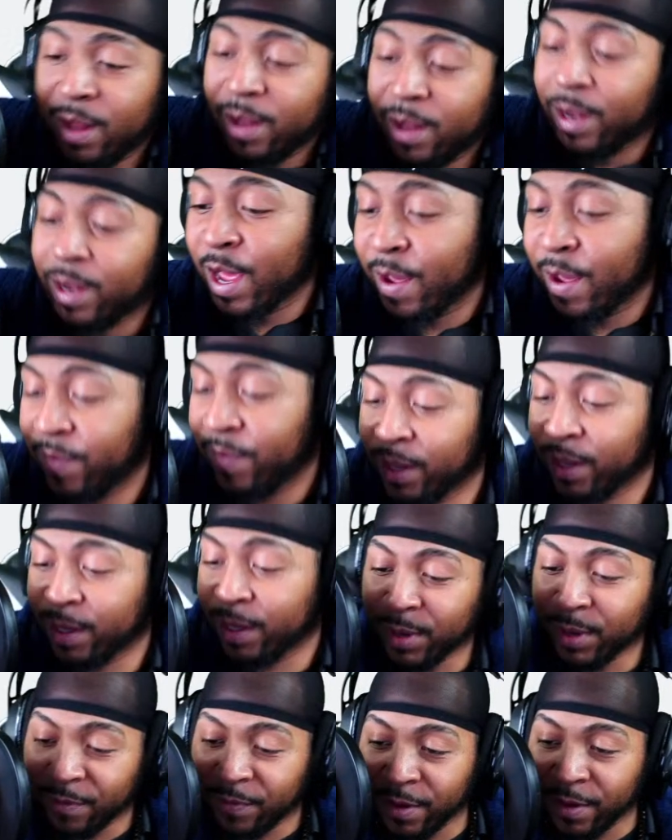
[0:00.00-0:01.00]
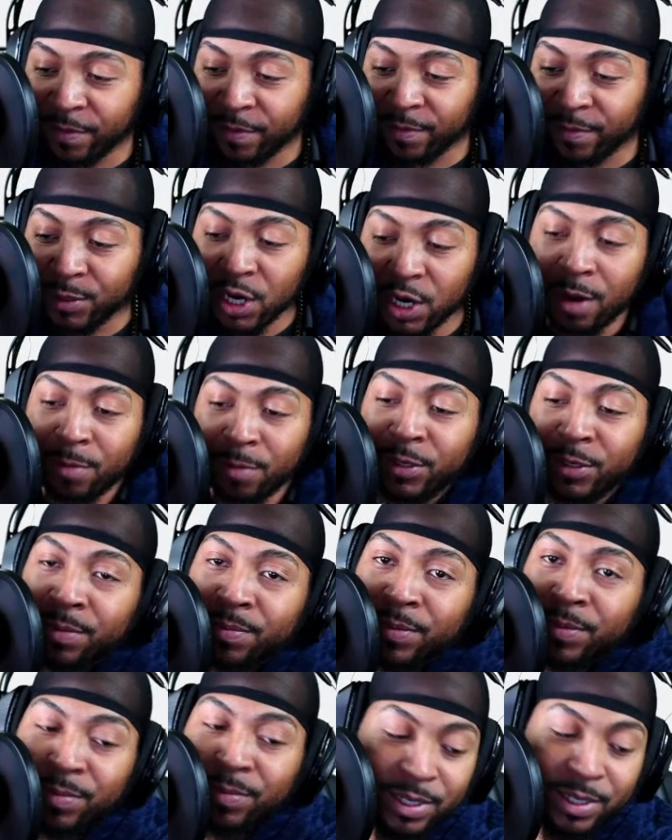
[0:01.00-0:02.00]
Definitely benefit from drop
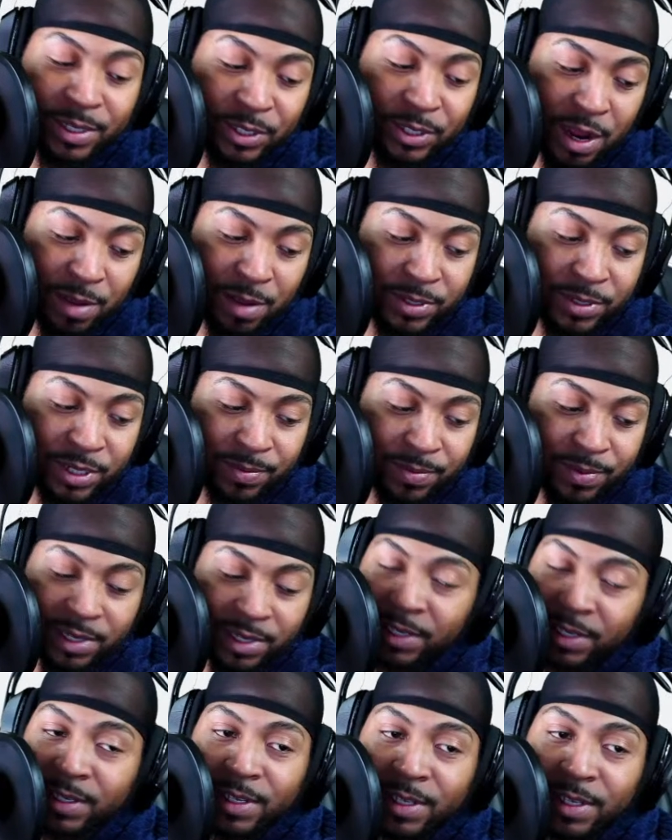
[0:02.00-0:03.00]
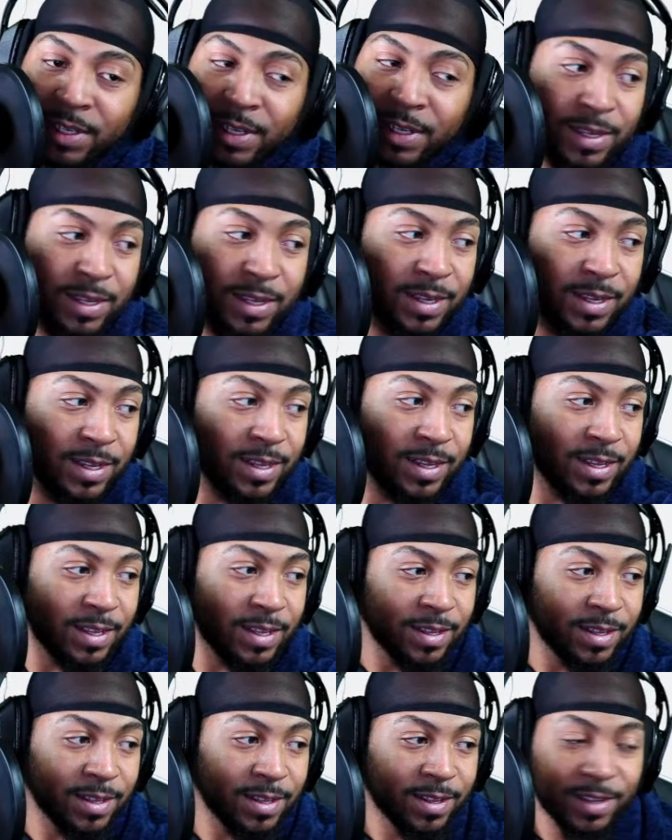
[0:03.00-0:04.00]
shipping, because drop shipping is the
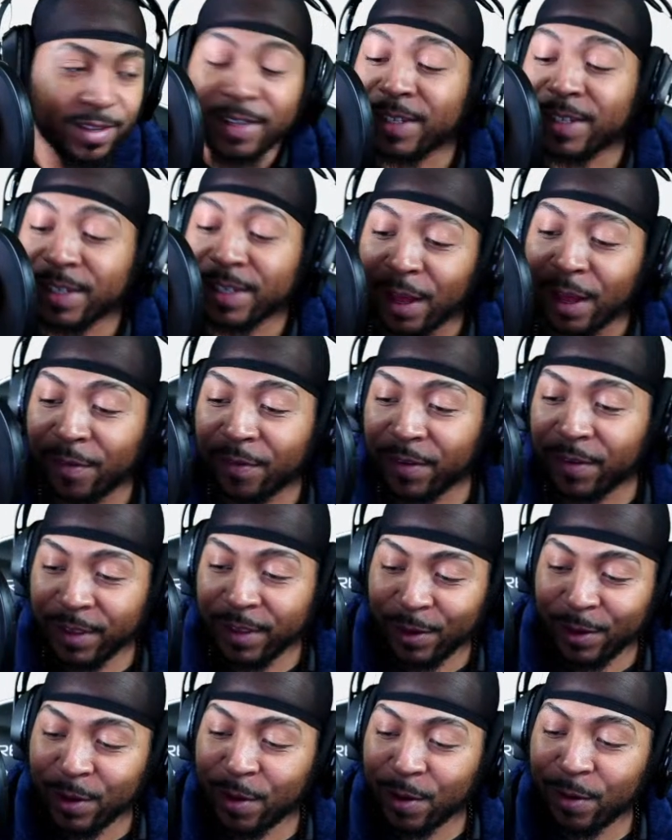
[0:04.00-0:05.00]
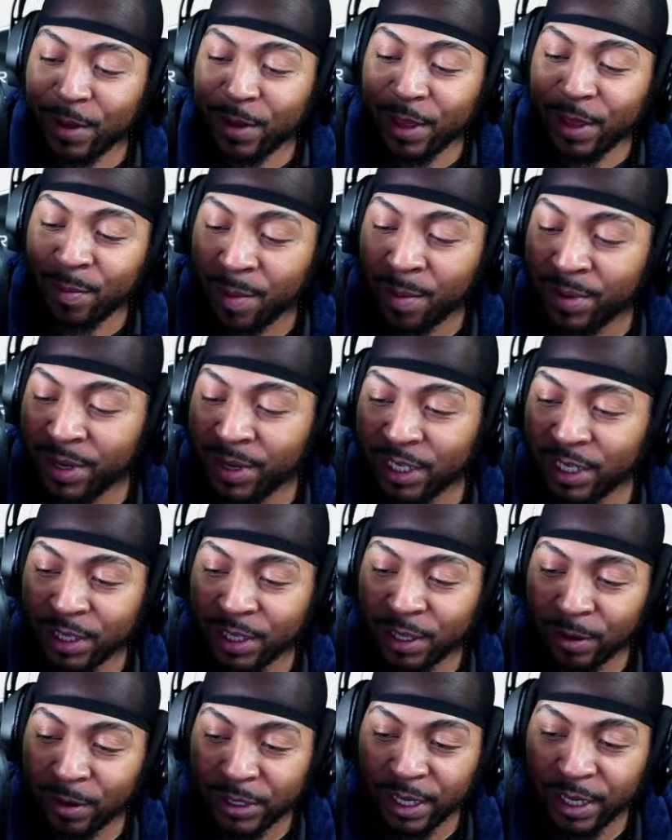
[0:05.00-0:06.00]
stuff, you know, in my
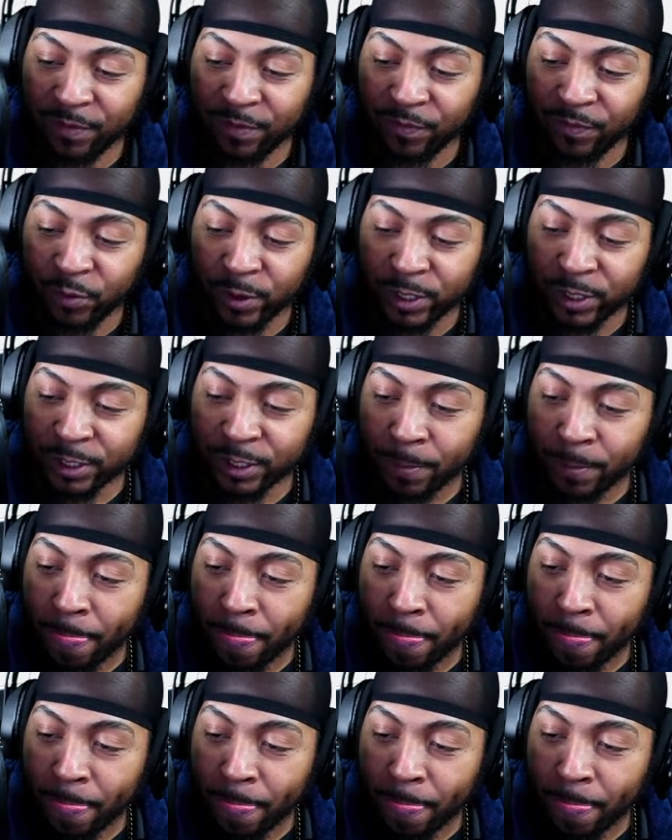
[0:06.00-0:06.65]
PG-13 voice.